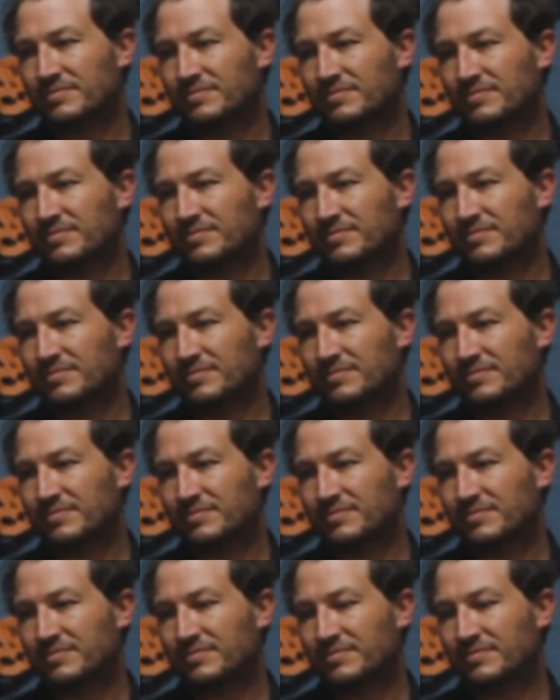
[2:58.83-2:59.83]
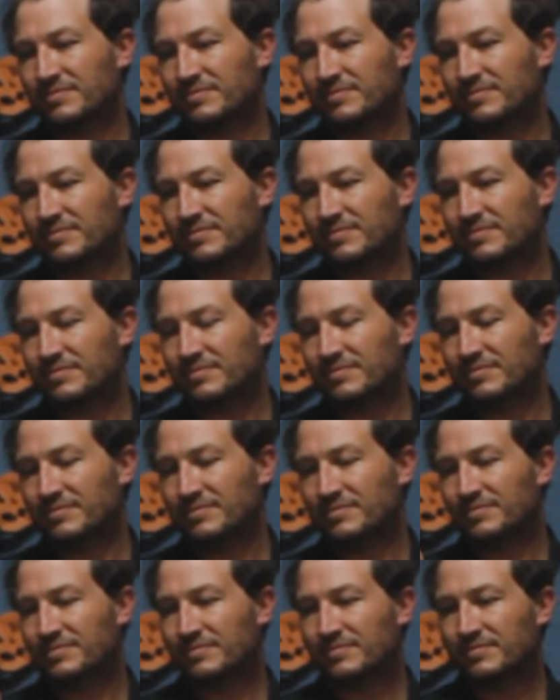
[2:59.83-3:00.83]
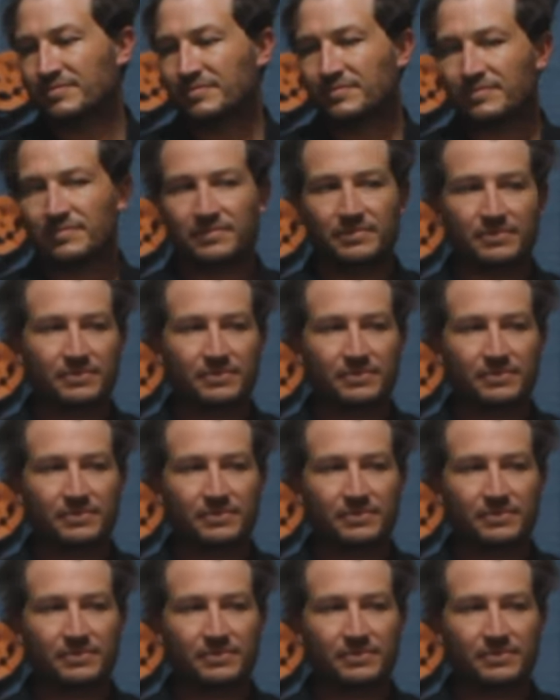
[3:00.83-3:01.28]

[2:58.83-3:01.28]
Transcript: The person shown says nothing.